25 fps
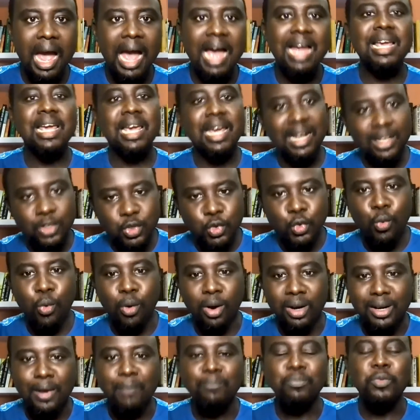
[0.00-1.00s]
And guess
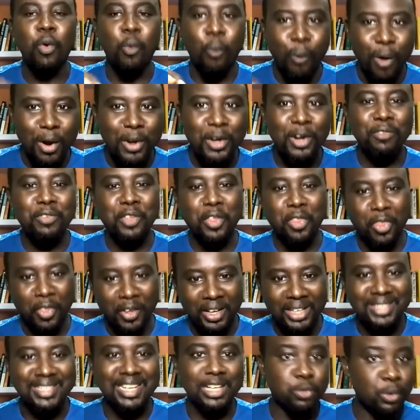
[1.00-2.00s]
what? One of the
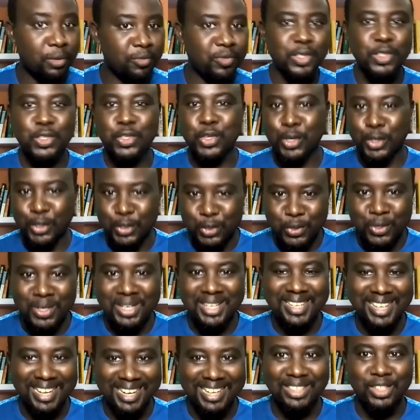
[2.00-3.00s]
things, as we've discussed
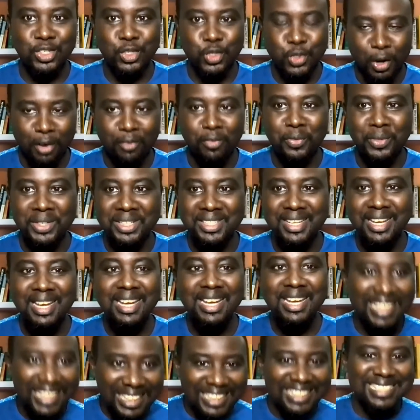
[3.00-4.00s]
today, that can solve this
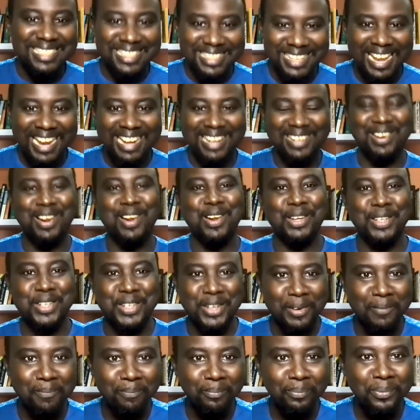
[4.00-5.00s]
is
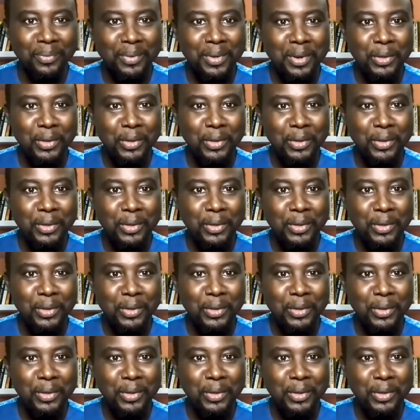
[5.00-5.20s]
technology.